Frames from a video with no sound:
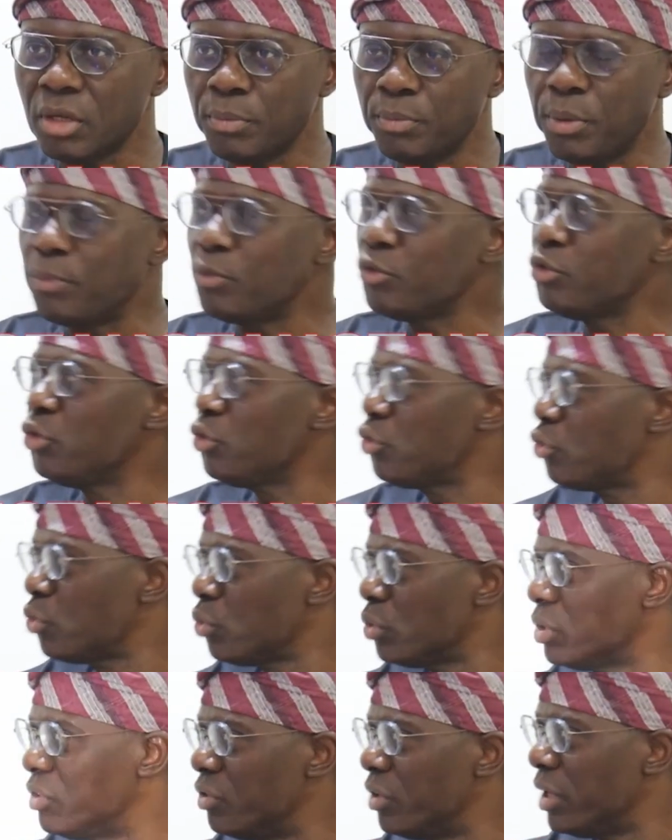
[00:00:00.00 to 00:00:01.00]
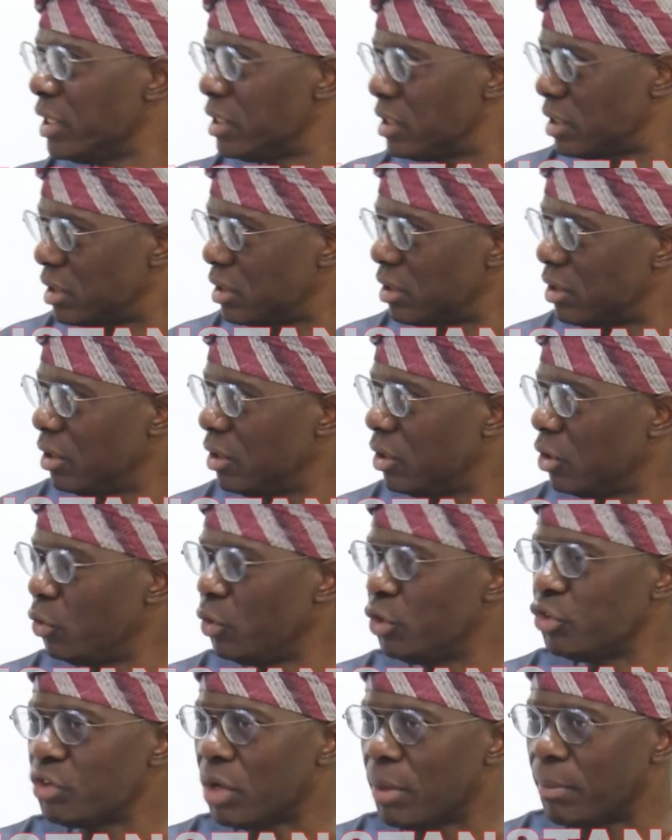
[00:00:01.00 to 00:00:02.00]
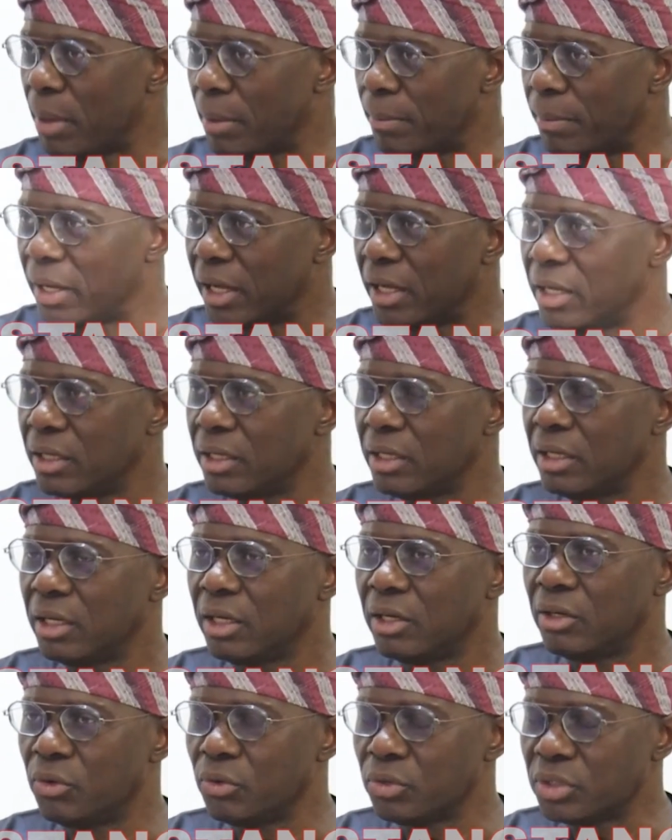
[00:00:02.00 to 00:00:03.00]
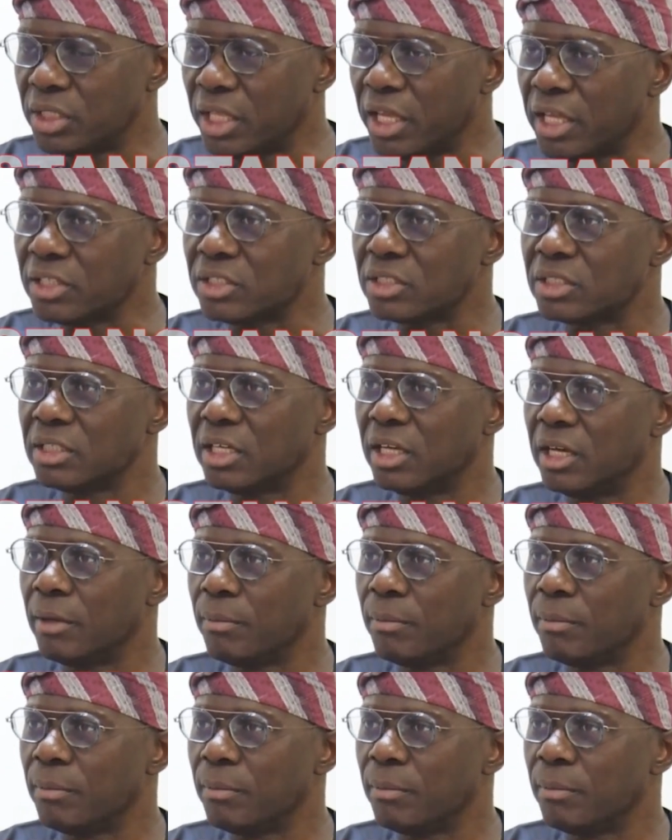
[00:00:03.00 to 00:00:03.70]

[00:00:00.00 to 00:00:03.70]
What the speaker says: People used to dread going to Apapa those days,